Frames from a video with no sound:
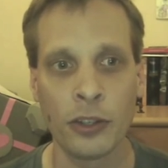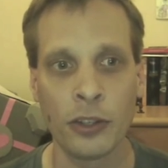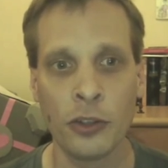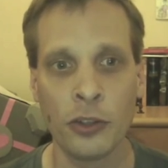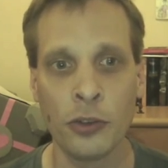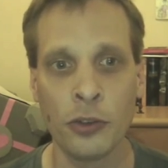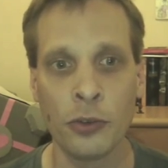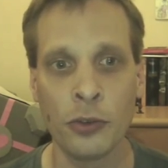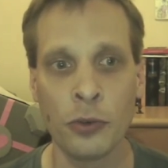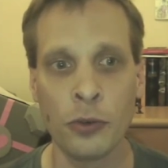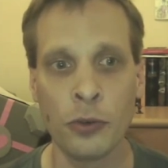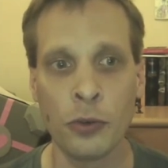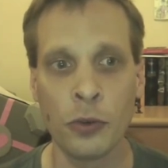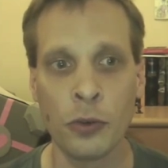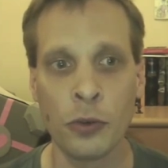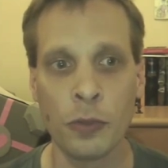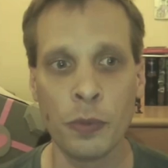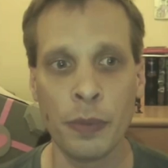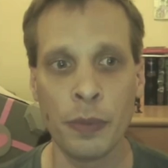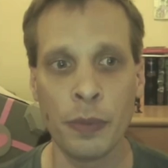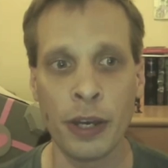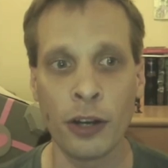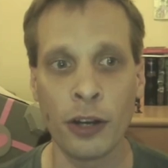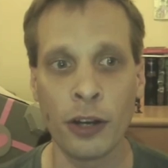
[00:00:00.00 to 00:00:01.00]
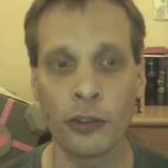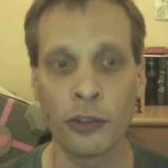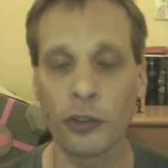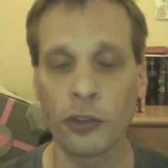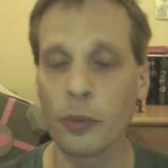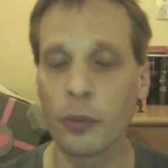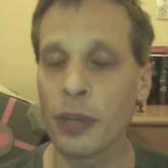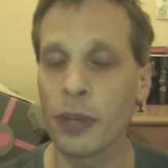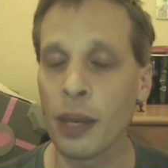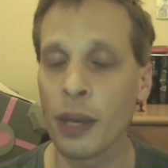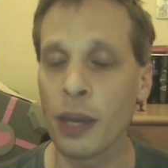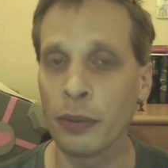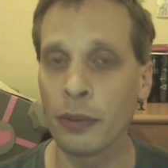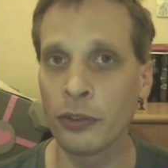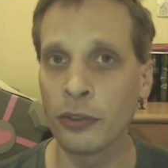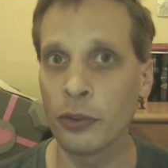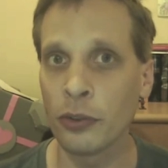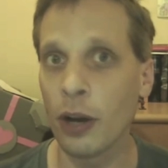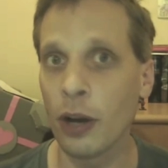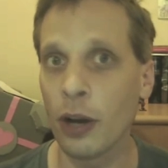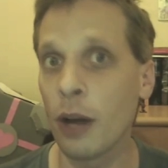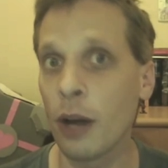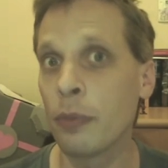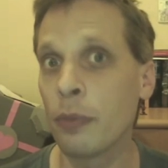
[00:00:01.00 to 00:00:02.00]
You may also be able
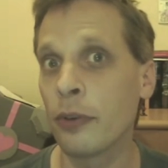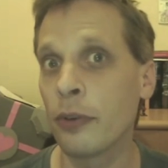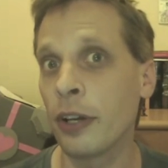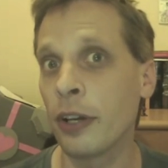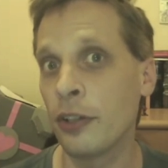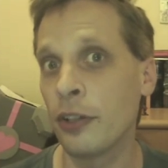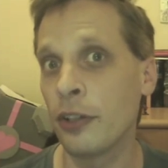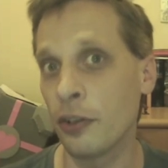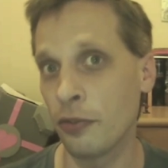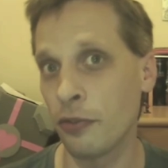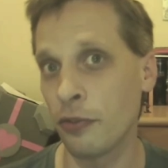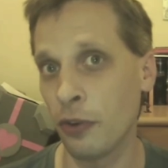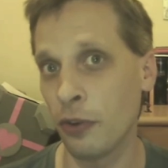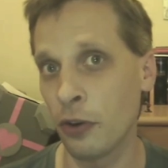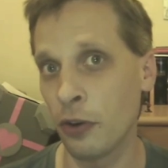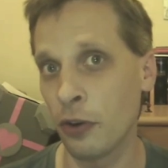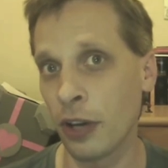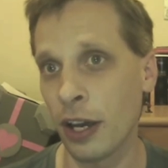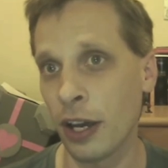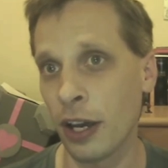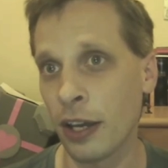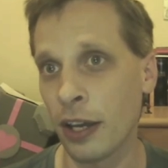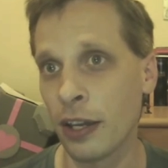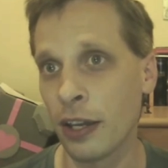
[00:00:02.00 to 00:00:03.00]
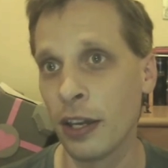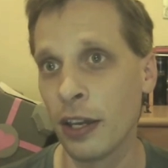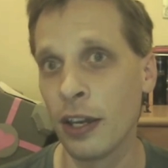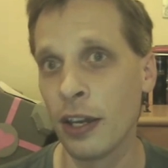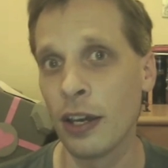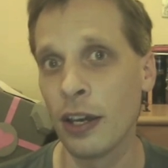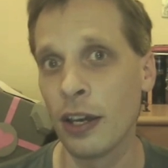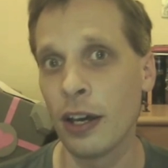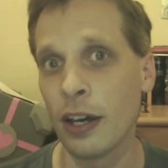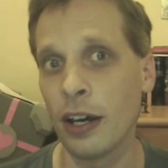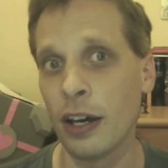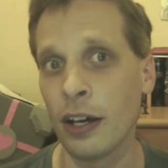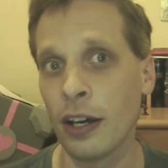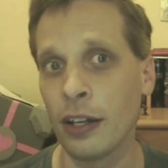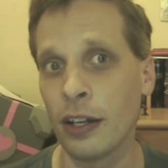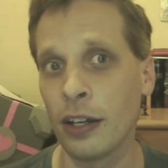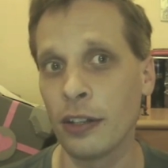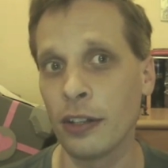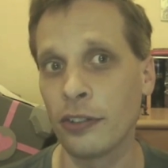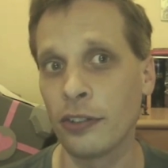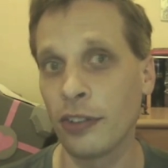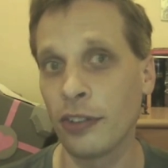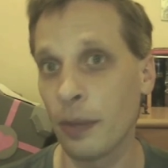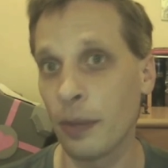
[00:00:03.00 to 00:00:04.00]
to upgrade your foci
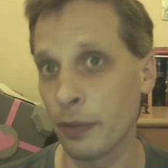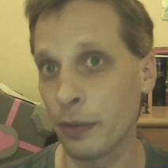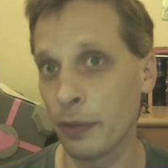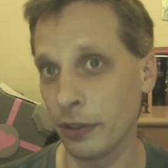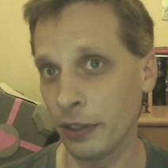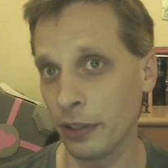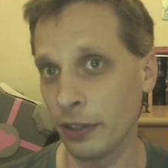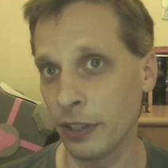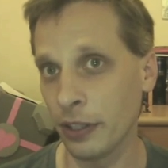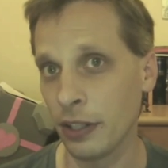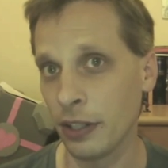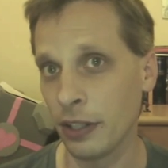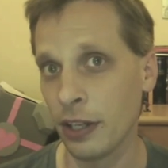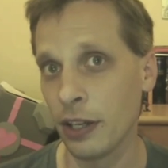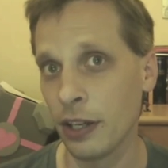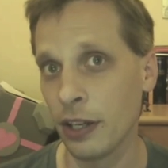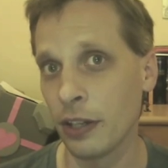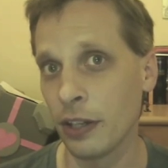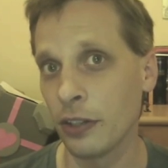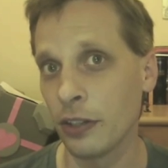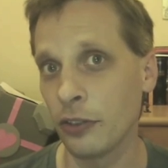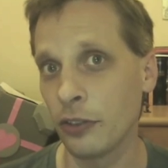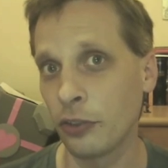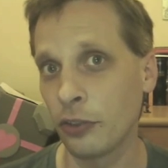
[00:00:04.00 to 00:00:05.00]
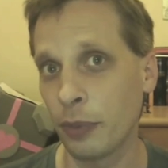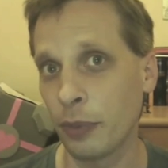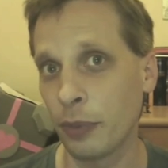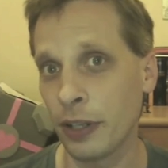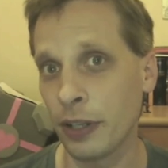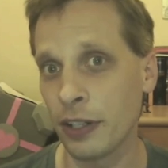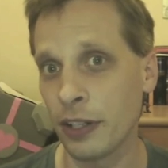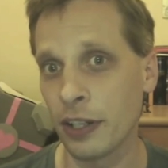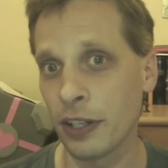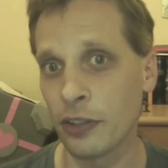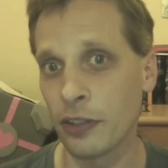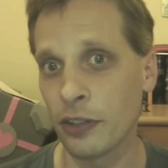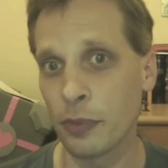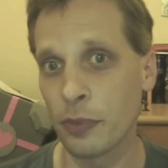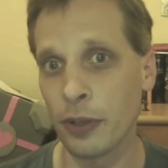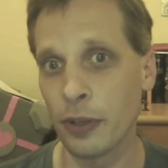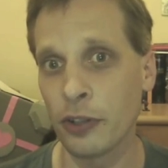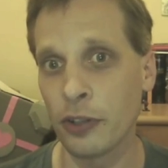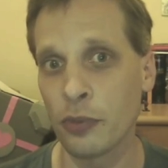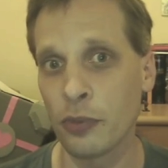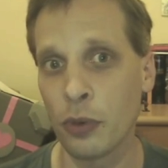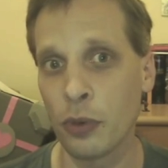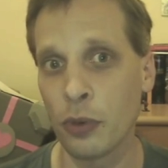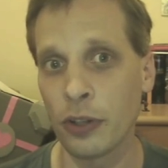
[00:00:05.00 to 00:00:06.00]
separately, spending
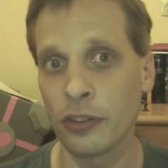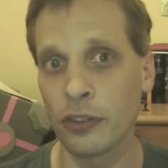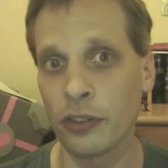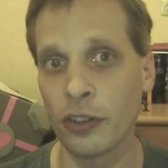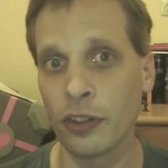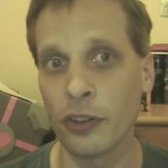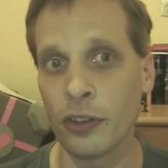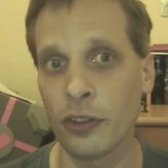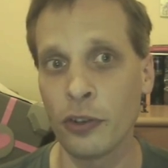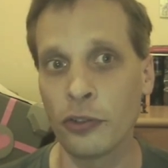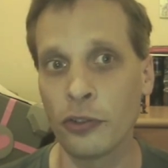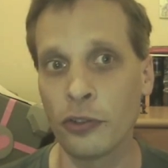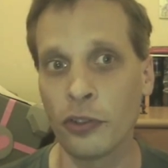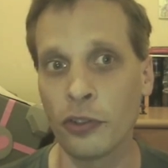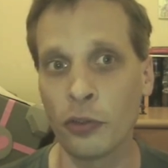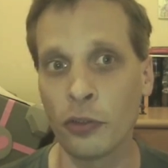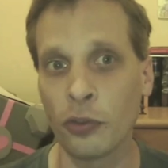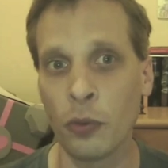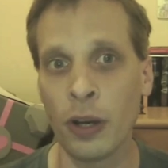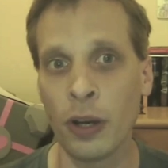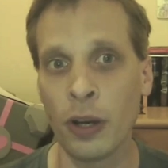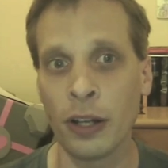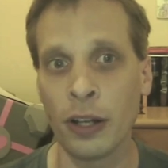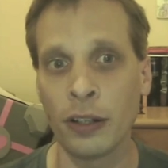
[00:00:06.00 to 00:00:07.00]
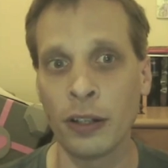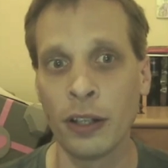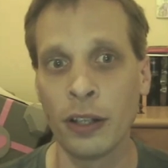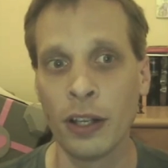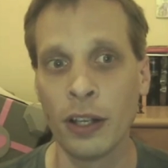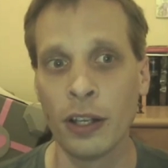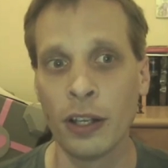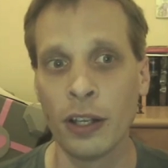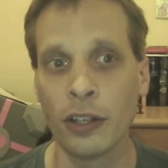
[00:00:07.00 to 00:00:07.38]
experience points on those as well.